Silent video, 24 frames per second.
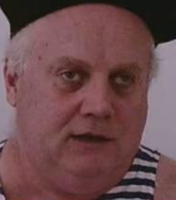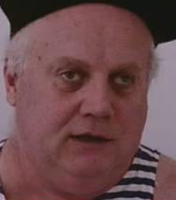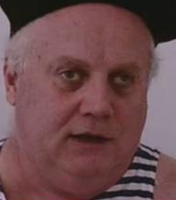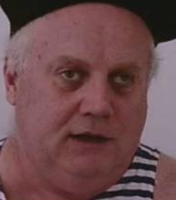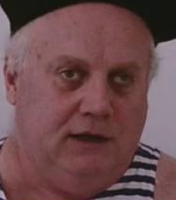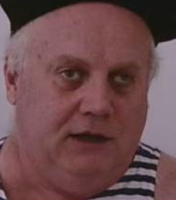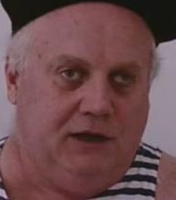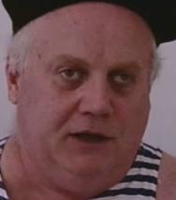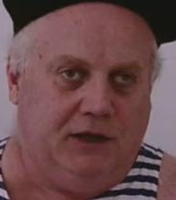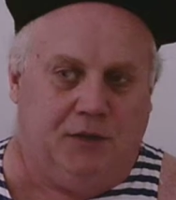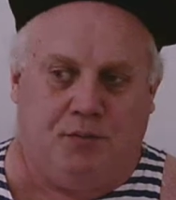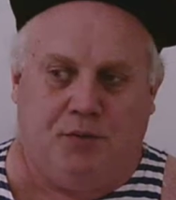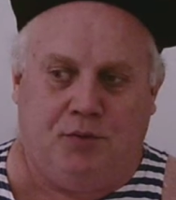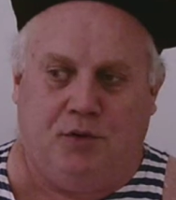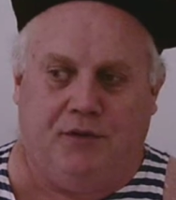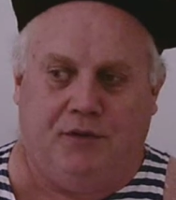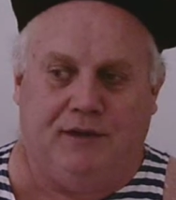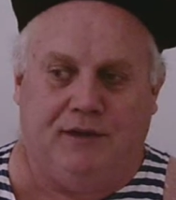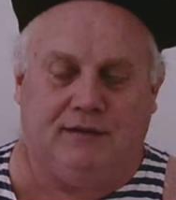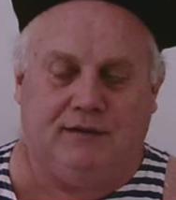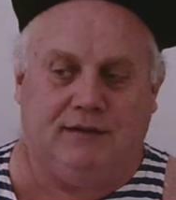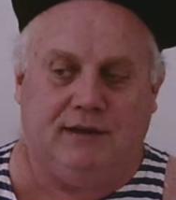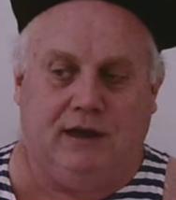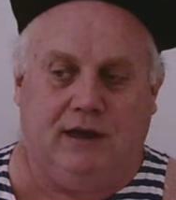You can pull this
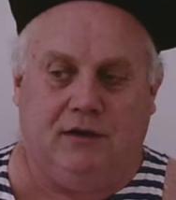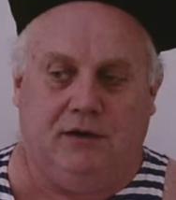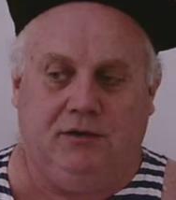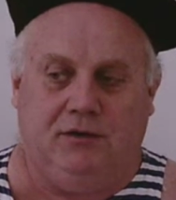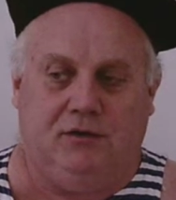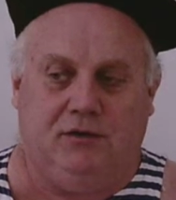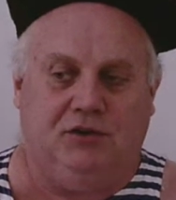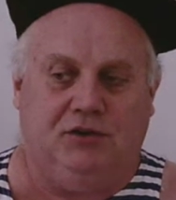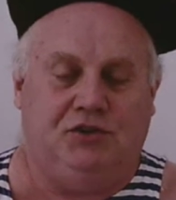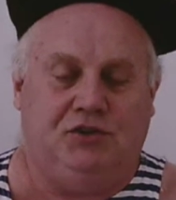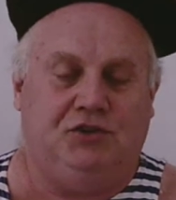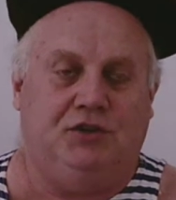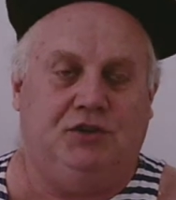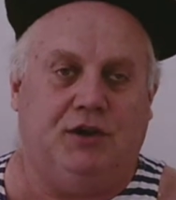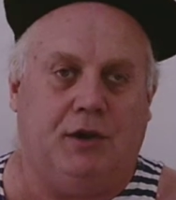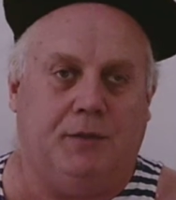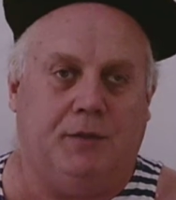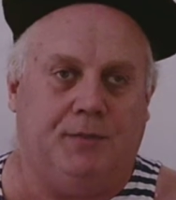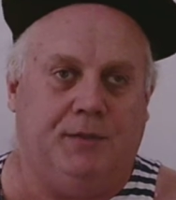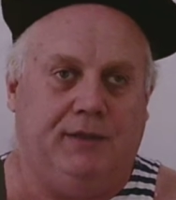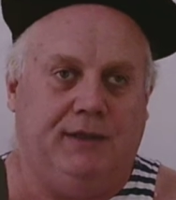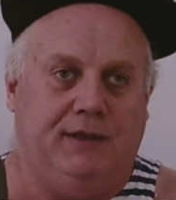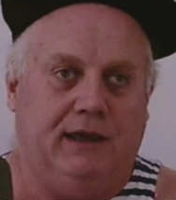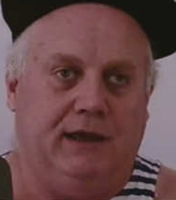out and you can sharpen the
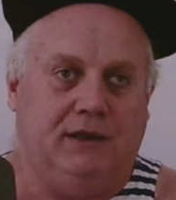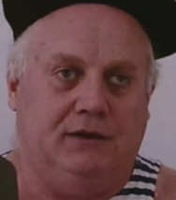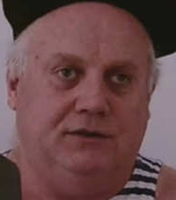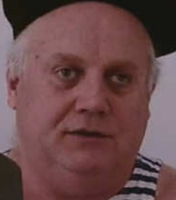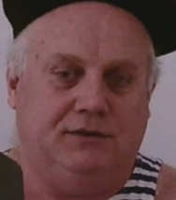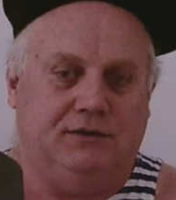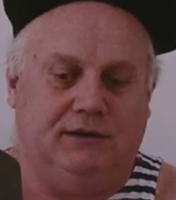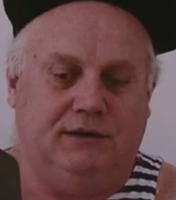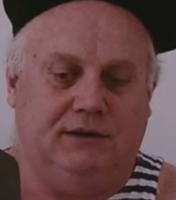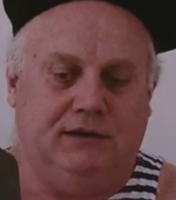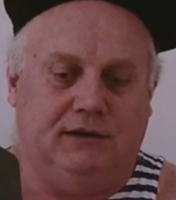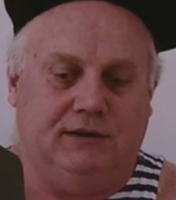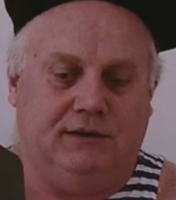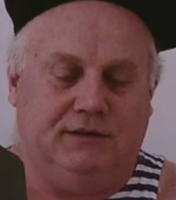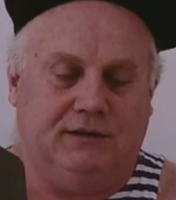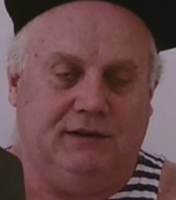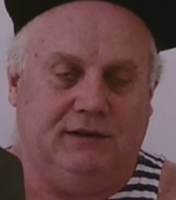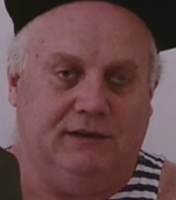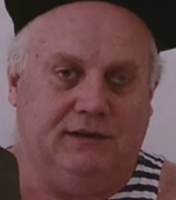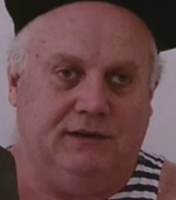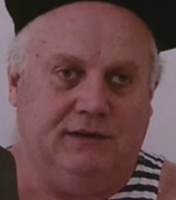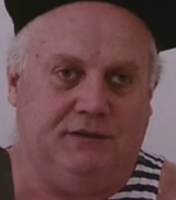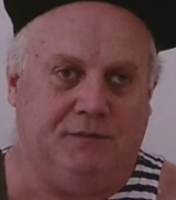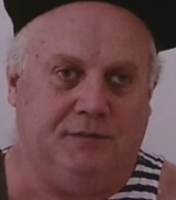edges of this, and this
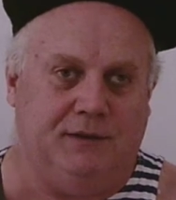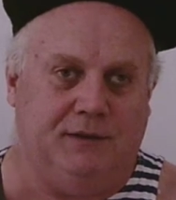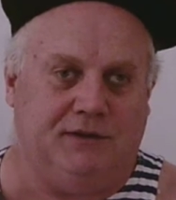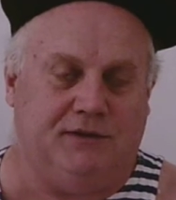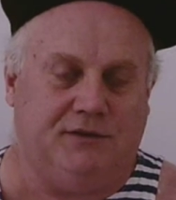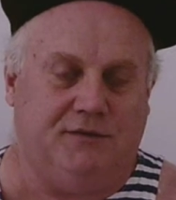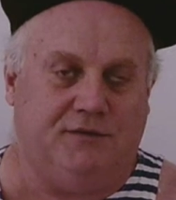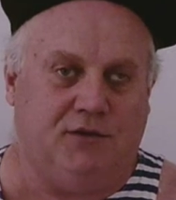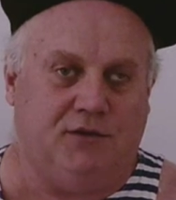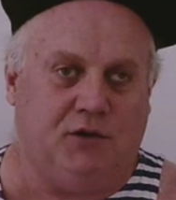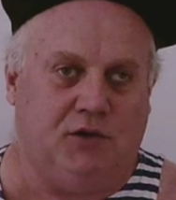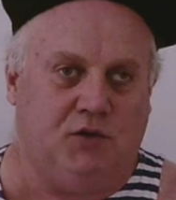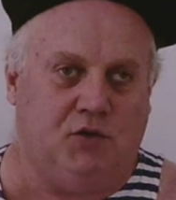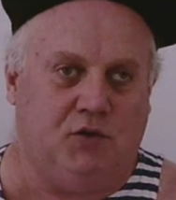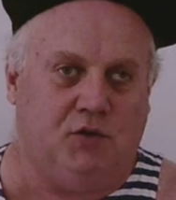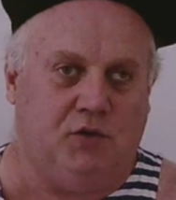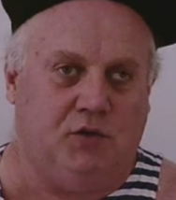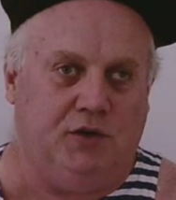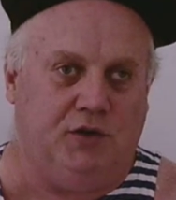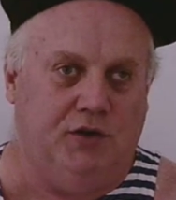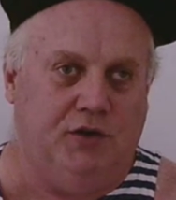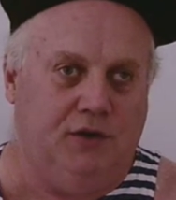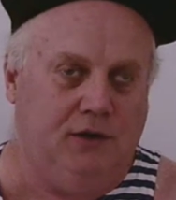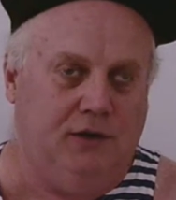makes a very good
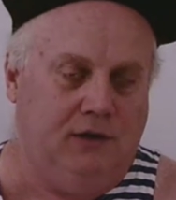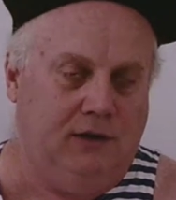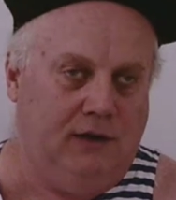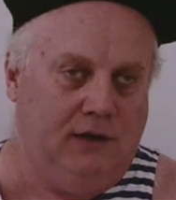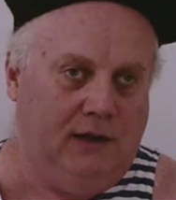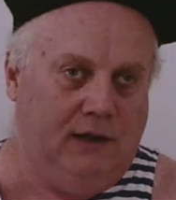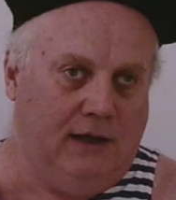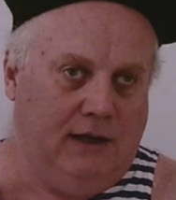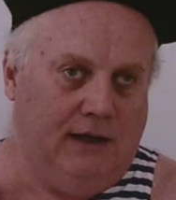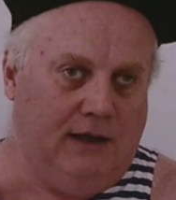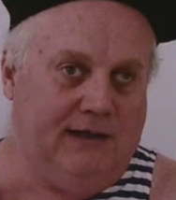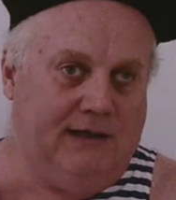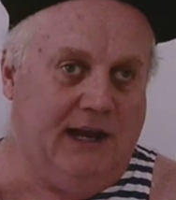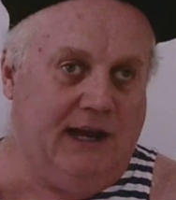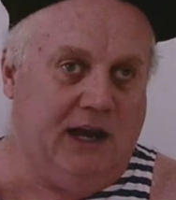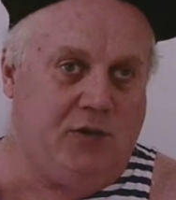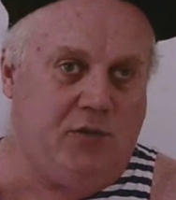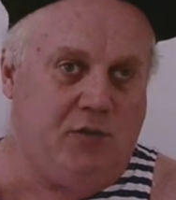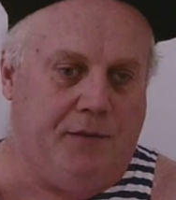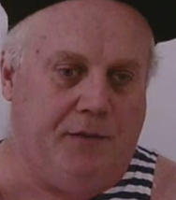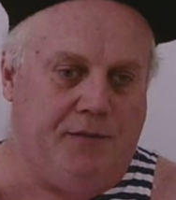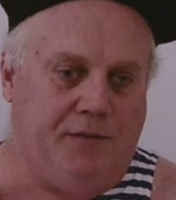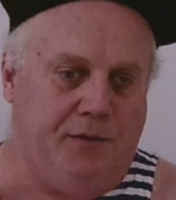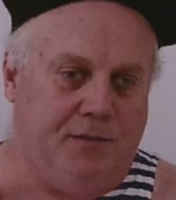attack weapon,
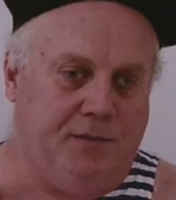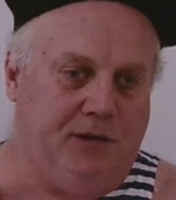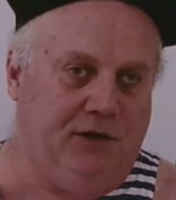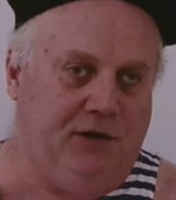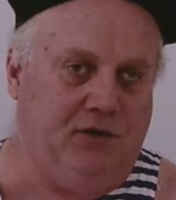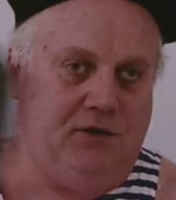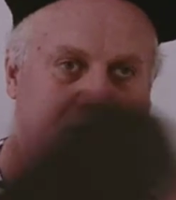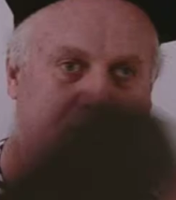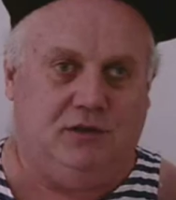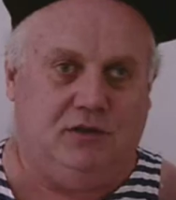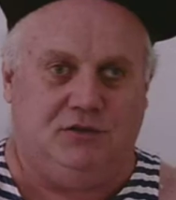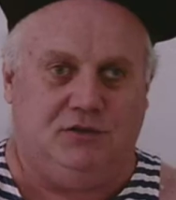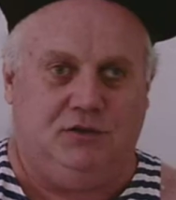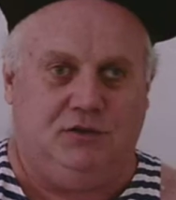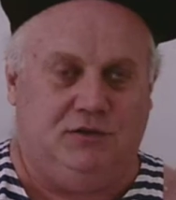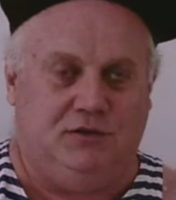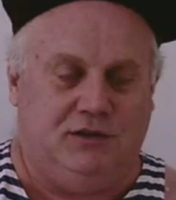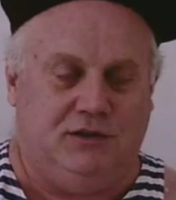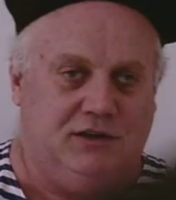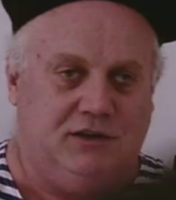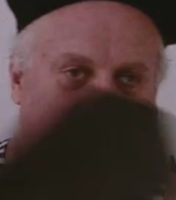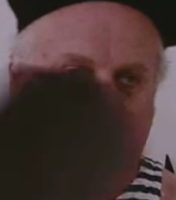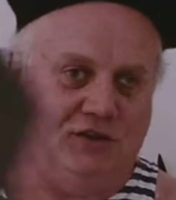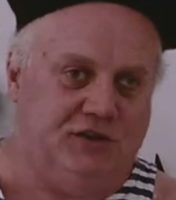but you can also use it as
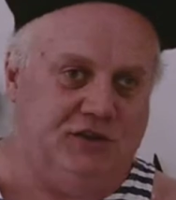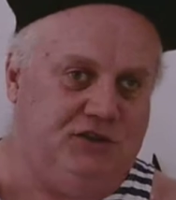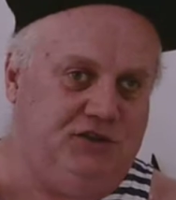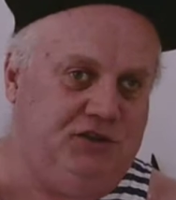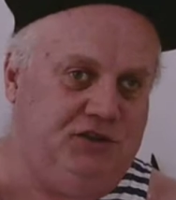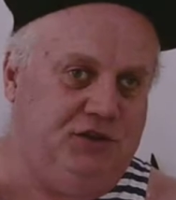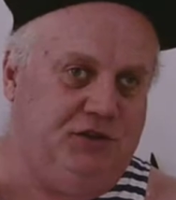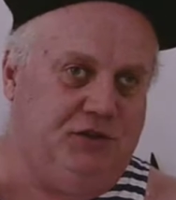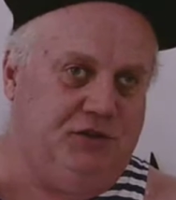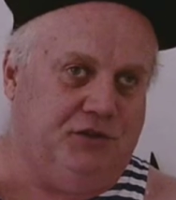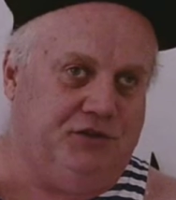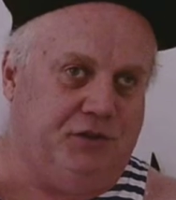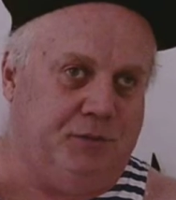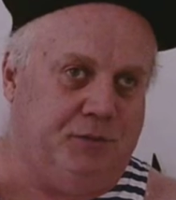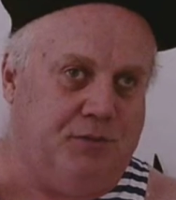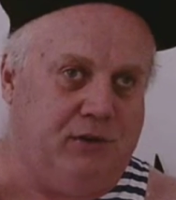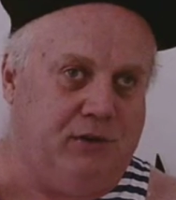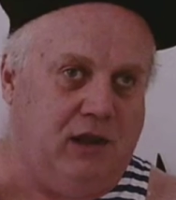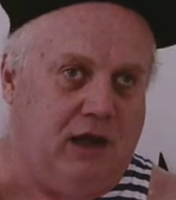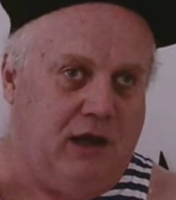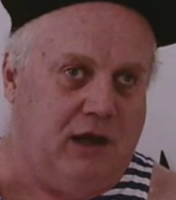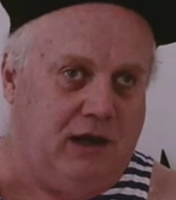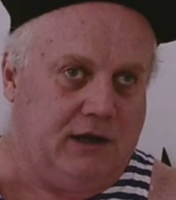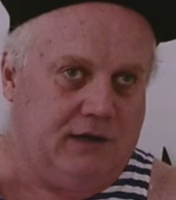a shield, a
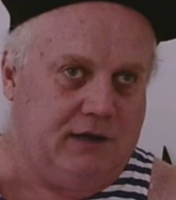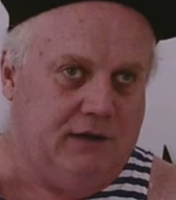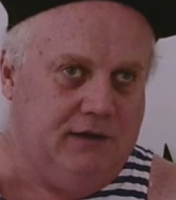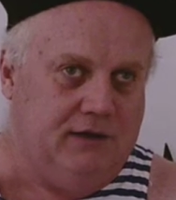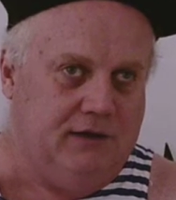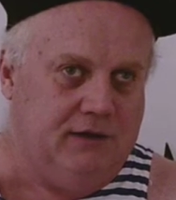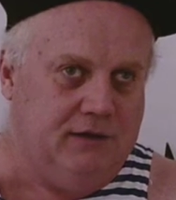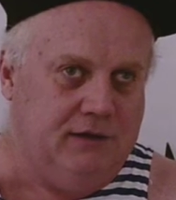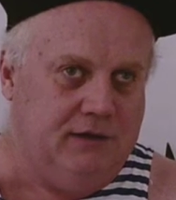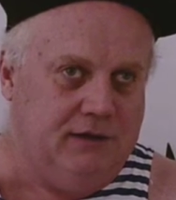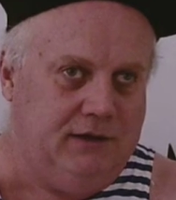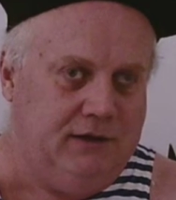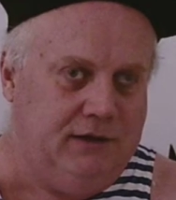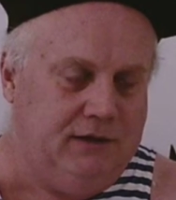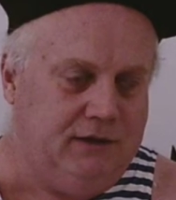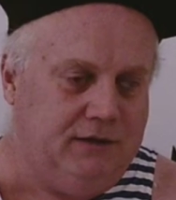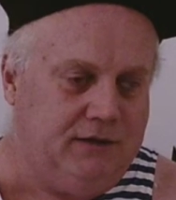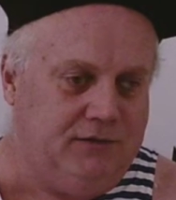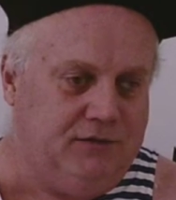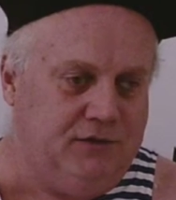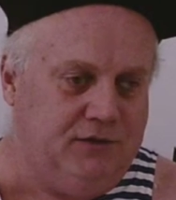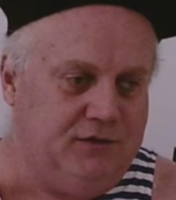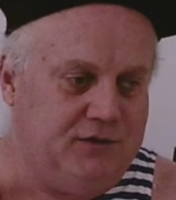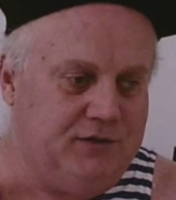block. Gives you
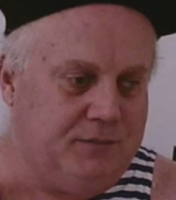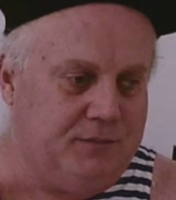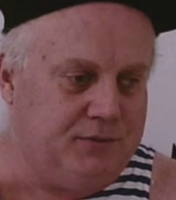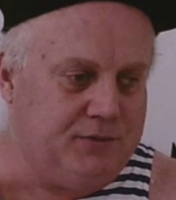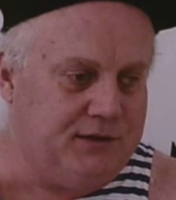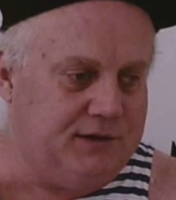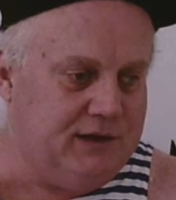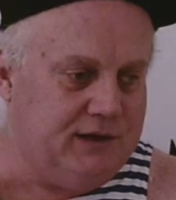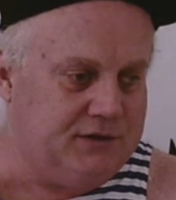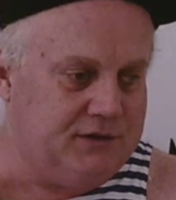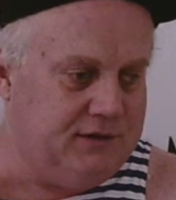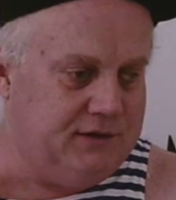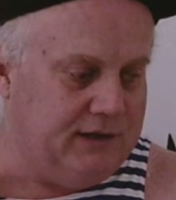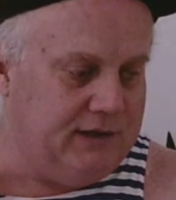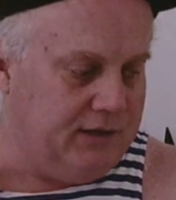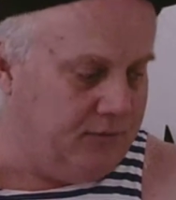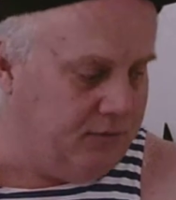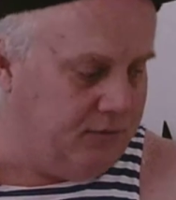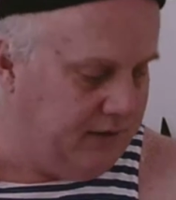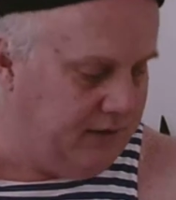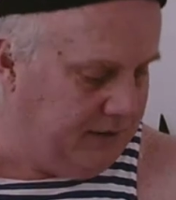some protection that way.